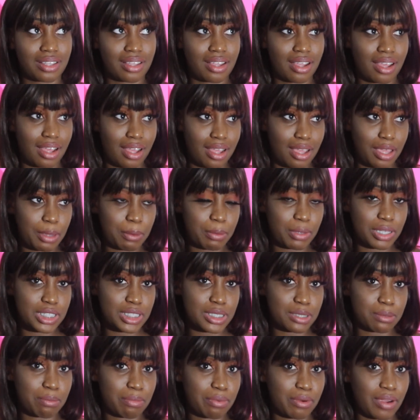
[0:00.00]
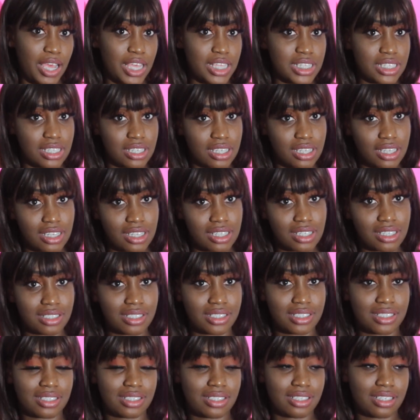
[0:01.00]
time and surprising her and
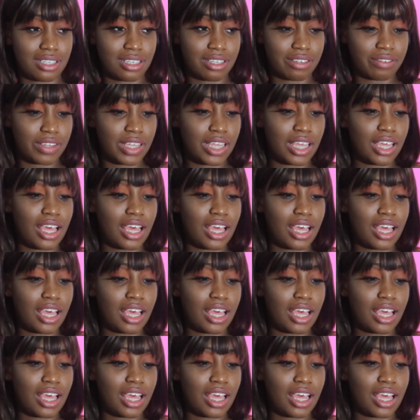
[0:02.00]
stuff.